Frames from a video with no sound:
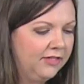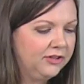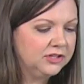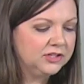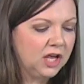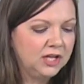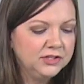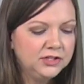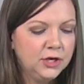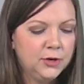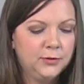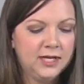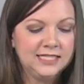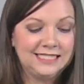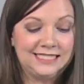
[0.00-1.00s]
There's
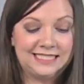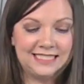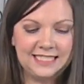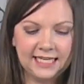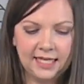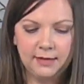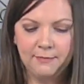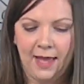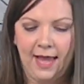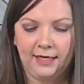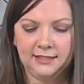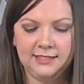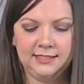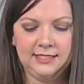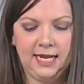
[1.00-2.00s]
also
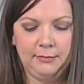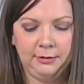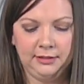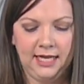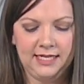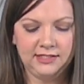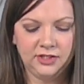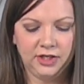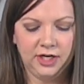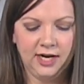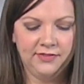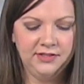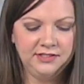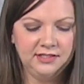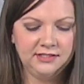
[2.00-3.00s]
sticky-backed stabilizer,
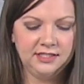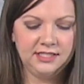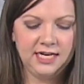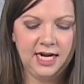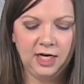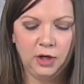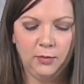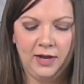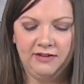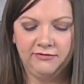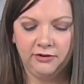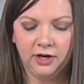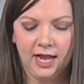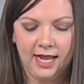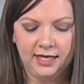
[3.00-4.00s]
and this is a tearaway
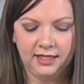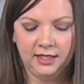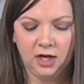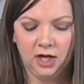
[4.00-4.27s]
variety